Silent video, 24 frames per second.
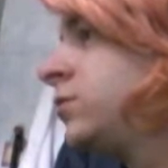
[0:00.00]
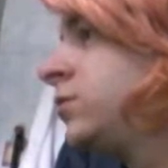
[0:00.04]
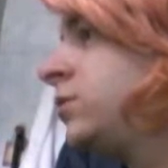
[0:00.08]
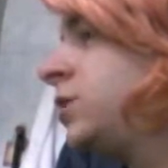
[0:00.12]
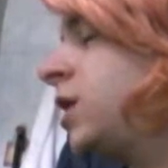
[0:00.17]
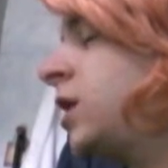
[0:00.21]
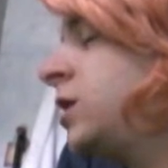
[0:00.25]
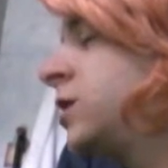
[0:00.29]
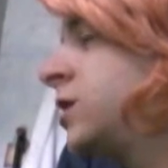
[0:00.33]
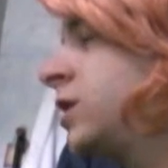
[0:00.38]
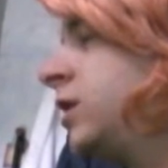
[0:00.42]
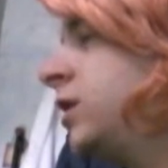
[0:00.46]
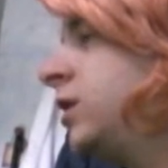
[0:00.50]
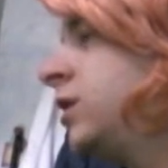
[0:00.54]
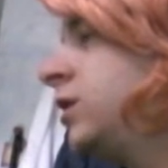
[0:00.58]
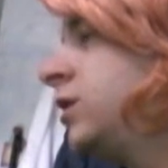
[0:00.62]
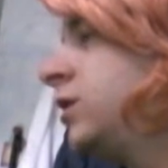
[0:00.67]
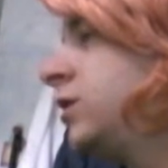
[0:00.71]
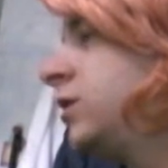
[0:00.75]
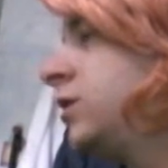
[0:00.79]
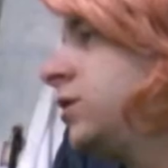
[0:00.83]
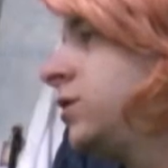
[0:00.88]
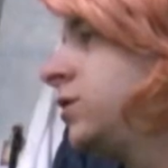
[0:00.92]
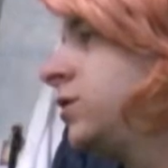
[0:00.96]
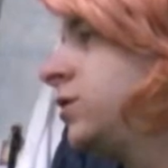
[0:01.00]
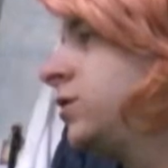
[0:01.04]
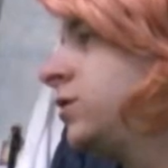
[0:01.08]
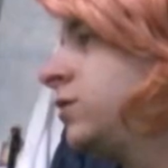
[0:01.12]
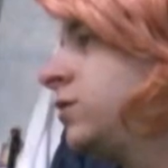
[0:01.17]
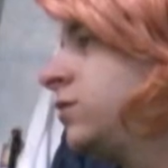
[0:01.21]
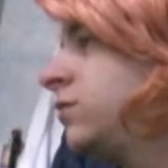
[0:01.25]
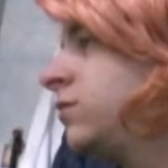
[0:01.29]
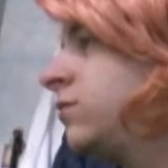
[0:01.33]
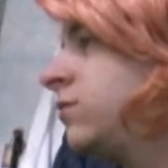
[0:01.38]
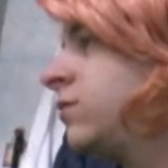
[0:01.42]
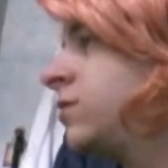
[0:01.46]
Chelsea. What?
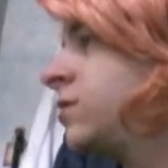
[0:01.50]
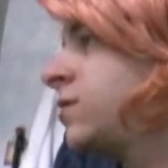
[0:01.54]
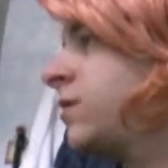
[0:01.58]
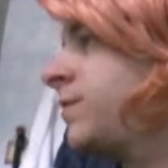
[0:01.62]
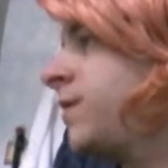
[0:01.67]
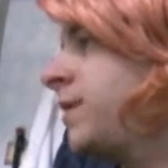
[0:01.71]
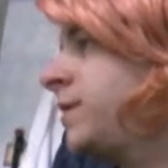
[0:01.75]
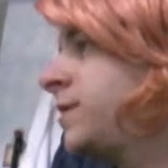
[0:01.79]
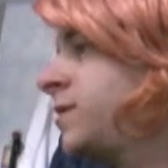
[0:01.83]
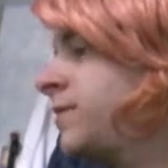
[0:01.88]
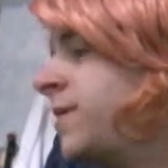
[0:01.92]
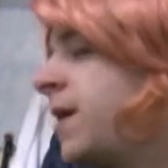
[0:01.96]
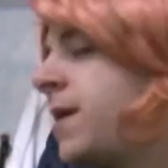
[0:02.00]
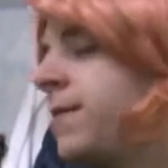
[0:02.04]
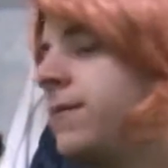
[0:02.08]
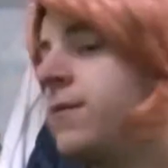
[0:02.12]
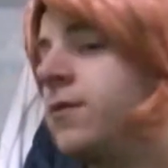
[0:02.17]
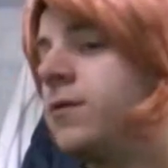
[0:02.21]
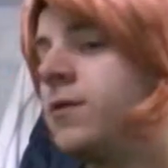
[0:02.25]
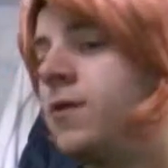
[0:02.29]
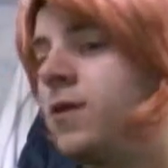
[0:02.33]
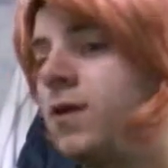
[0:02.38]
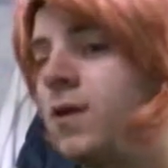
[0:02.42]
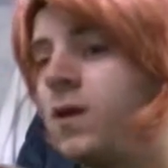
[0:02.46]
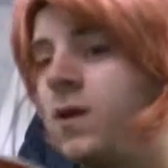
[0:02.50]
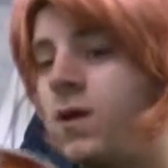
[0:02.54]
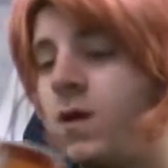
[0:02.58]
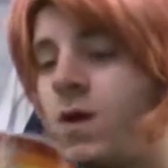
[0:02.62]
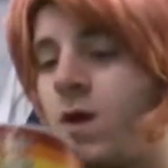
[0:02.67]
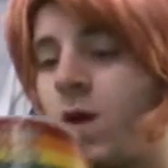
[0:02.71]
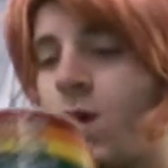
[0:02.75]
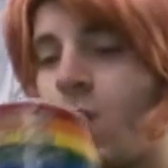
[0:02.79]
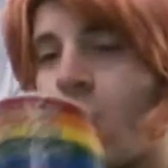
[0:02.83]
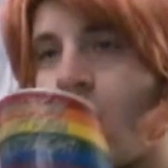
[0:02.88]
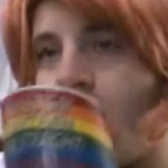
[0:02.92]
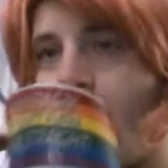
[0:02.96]
Where's that piece of paper? What piece
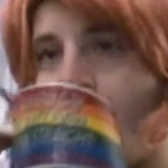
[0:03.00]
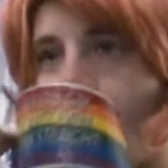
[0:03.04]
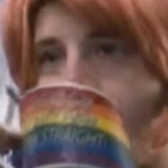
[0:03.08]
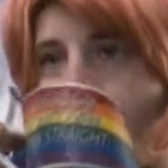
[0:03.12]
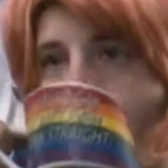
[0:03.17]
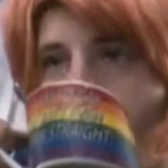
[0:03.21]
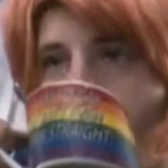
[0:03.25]
of paper?